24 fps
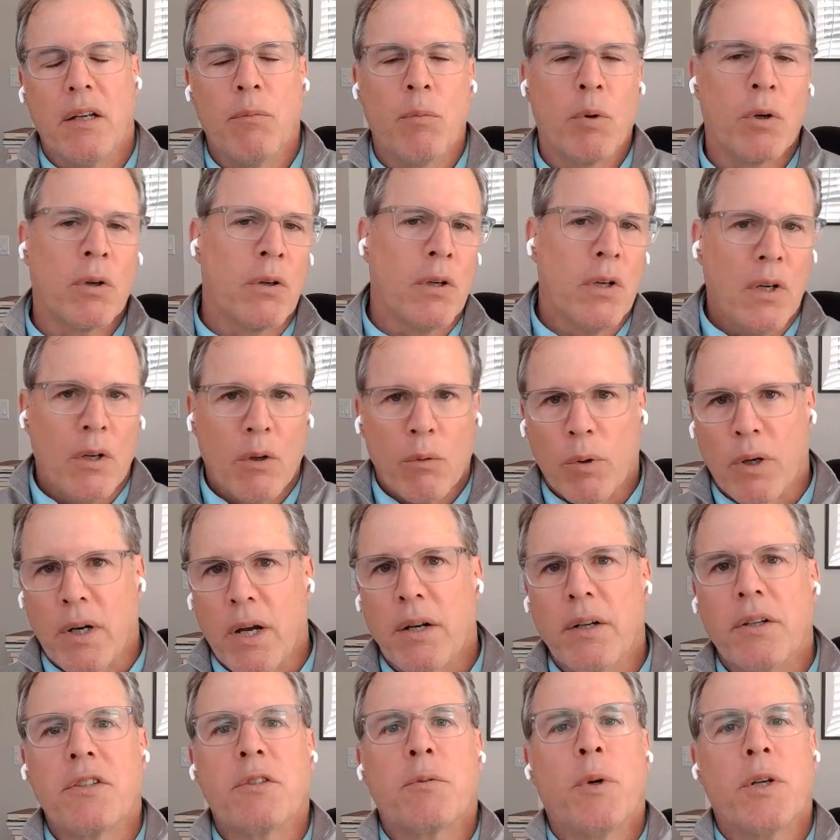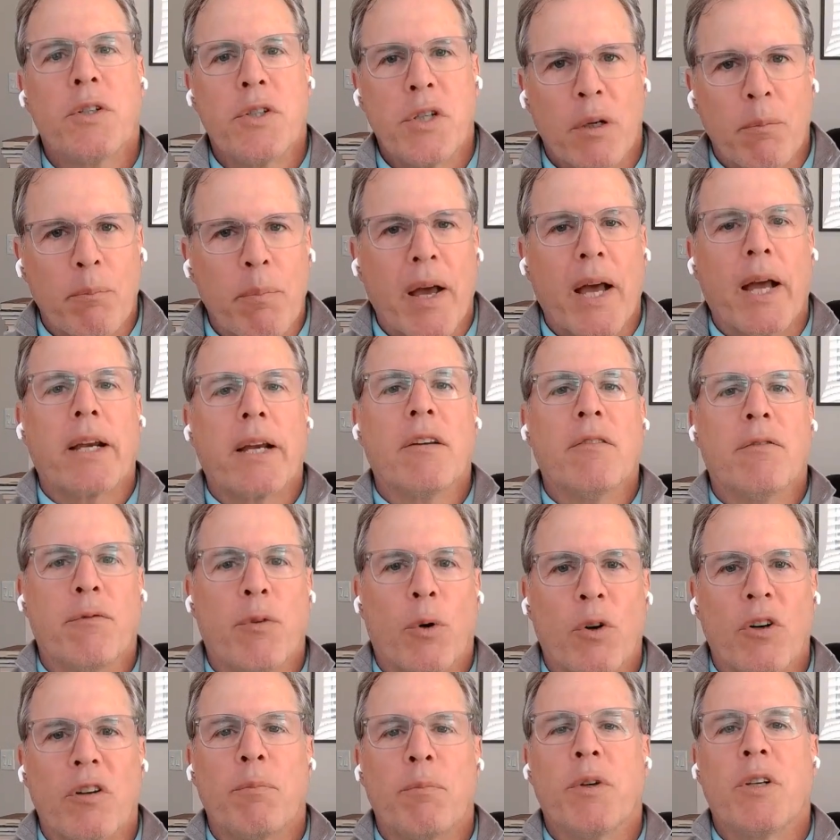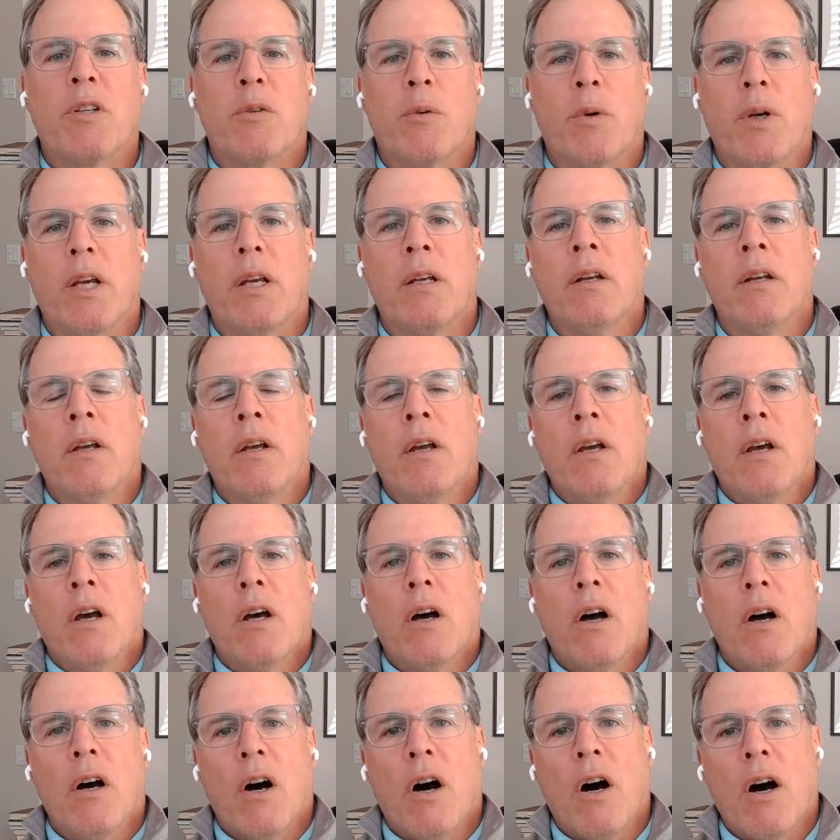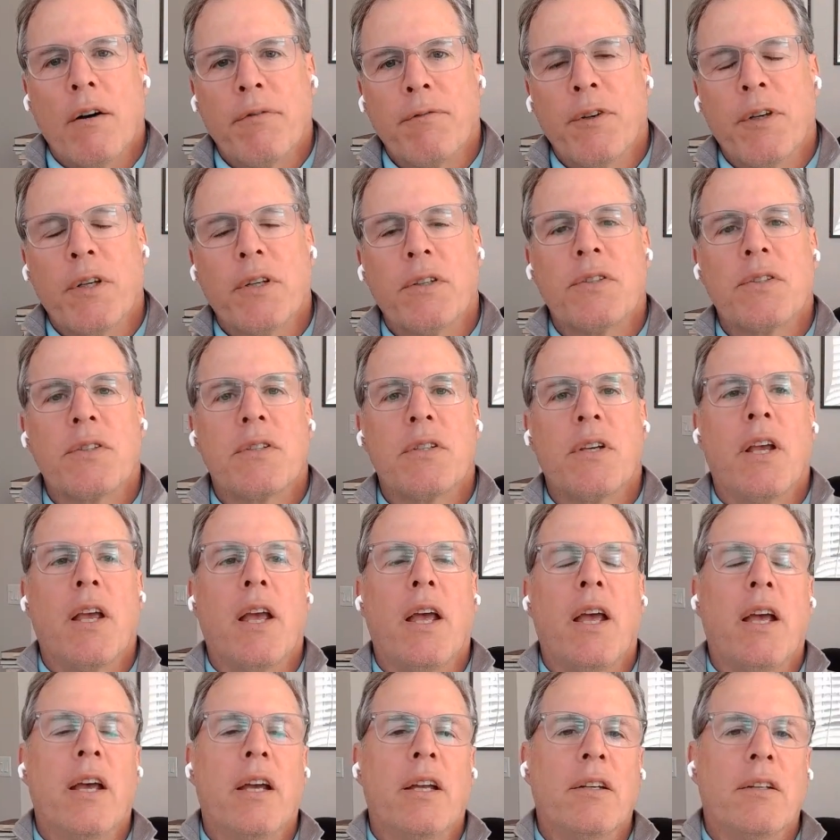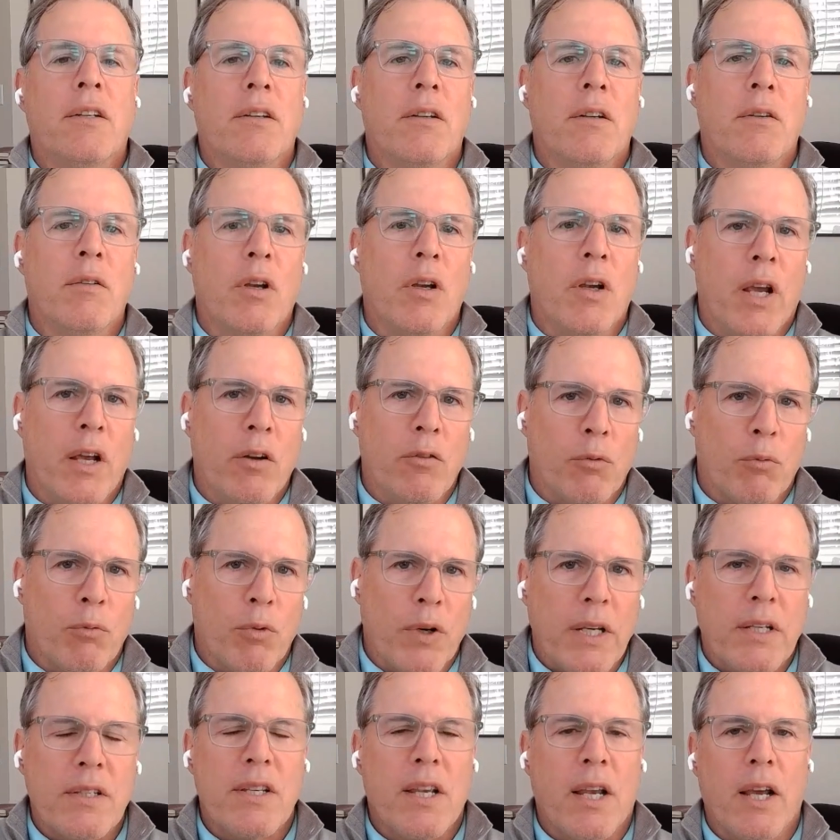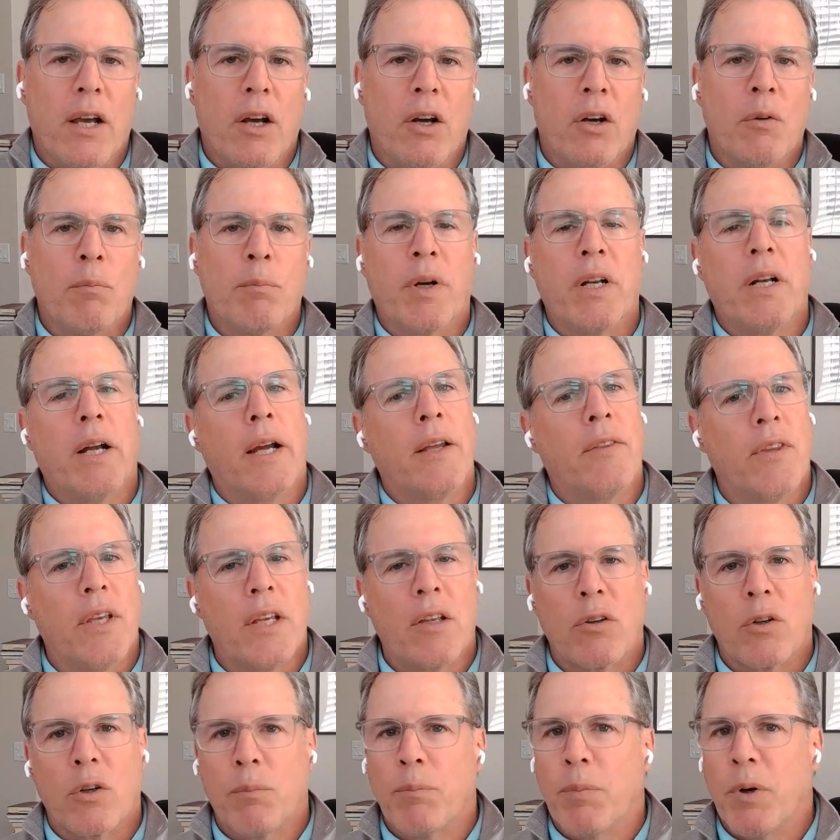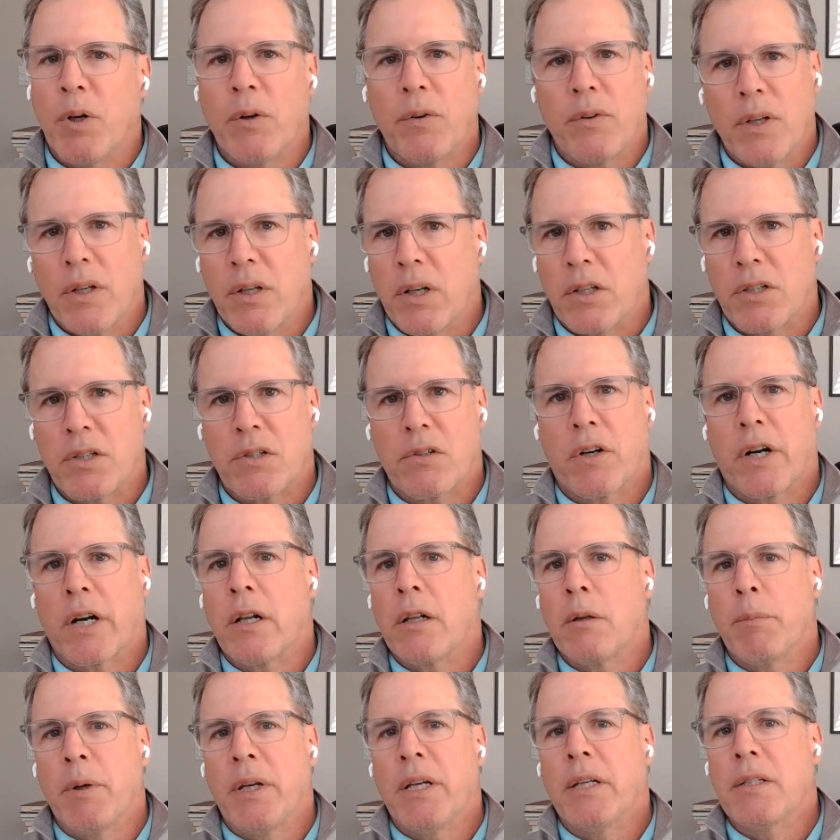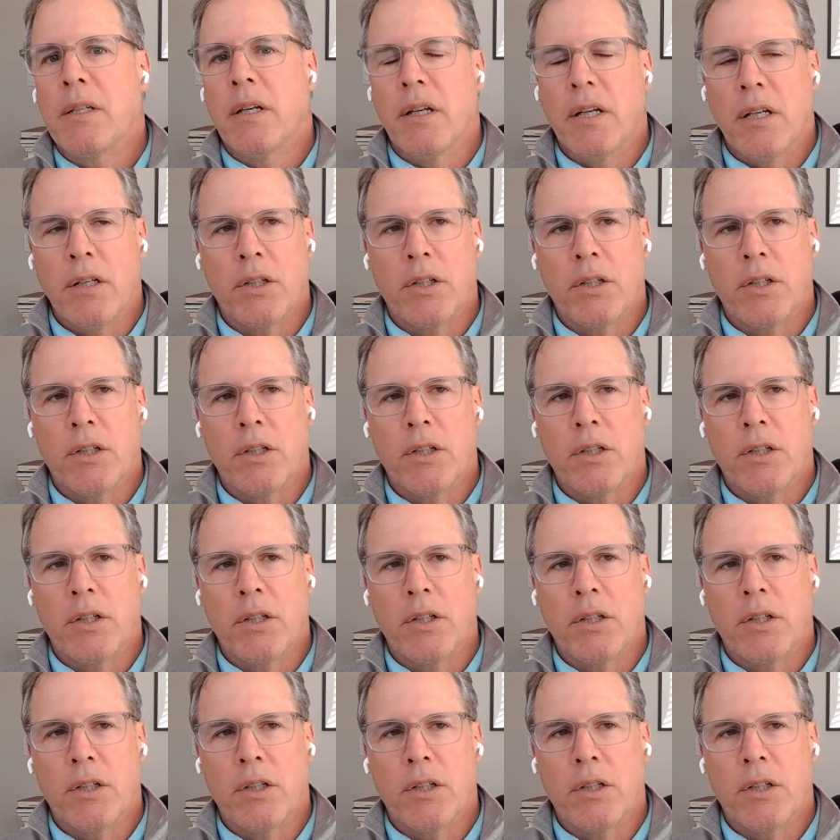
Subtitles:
And we're kind of switching back and forth between office and retail, but I think they're both inextricably